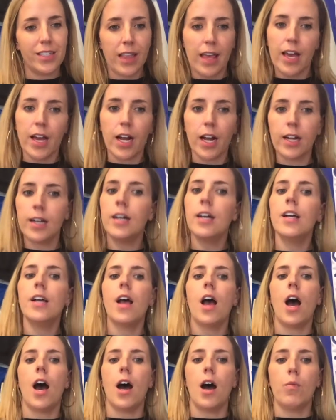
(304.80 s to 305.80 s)
there
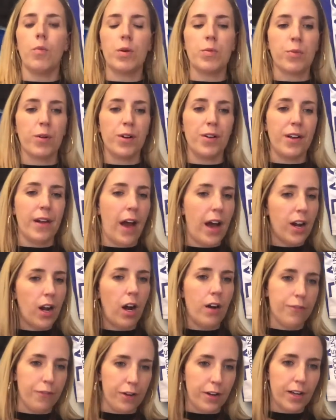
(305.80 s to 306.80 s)
when we're not
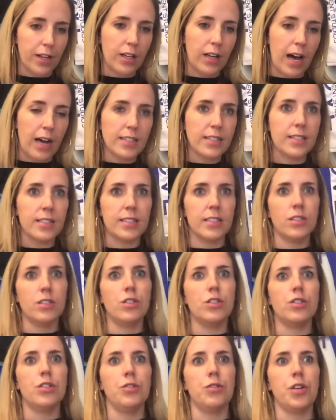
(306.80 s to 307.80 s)
offering classes at the
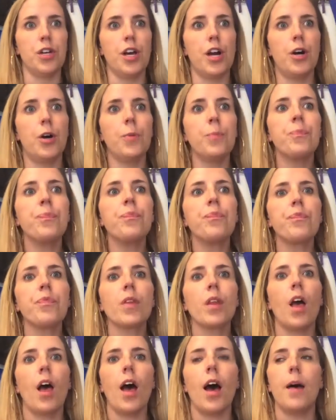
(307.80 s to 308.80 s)
studio.
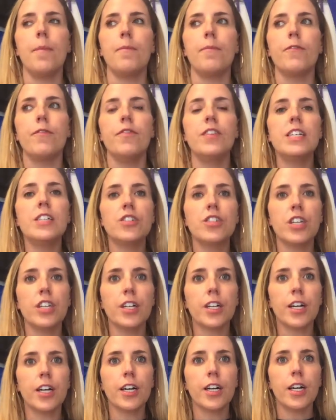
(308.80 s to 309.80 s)
This
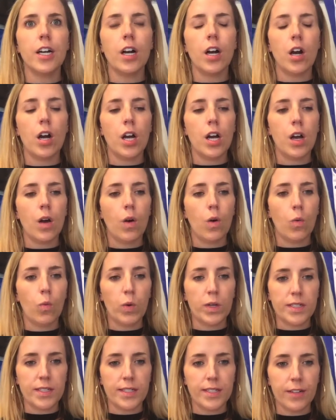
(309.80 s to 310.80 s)
year,
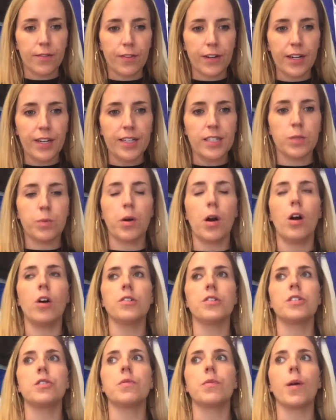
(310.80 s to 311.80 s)
what's different is we're
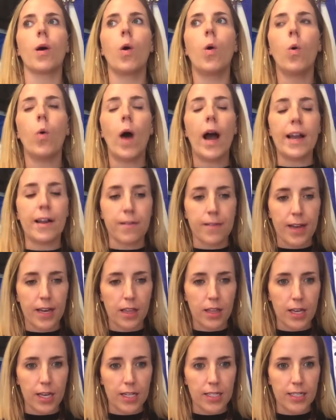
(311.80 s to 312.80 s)
also requiring
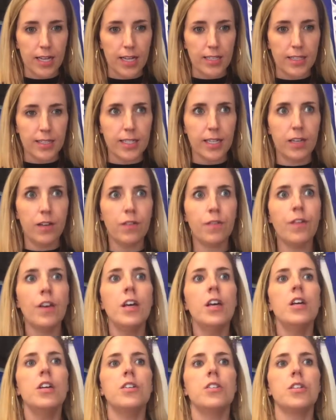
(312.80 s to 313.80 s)
the intensive.
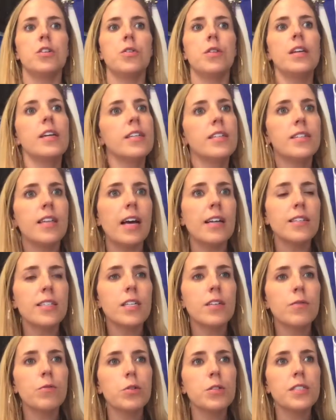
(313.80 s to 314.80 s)
So the
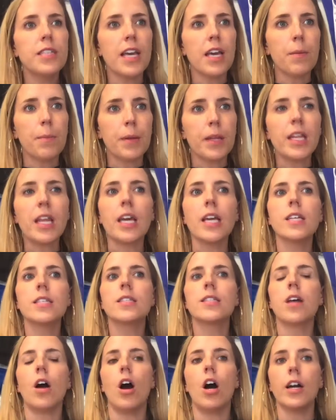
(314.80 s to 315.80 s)
intensive will take
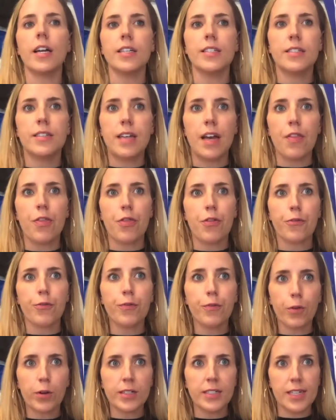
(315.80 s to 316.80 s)
place August 10th through
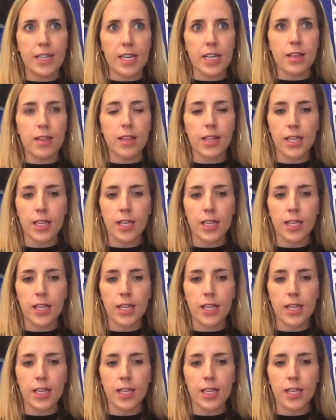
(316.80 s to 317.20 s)
14th.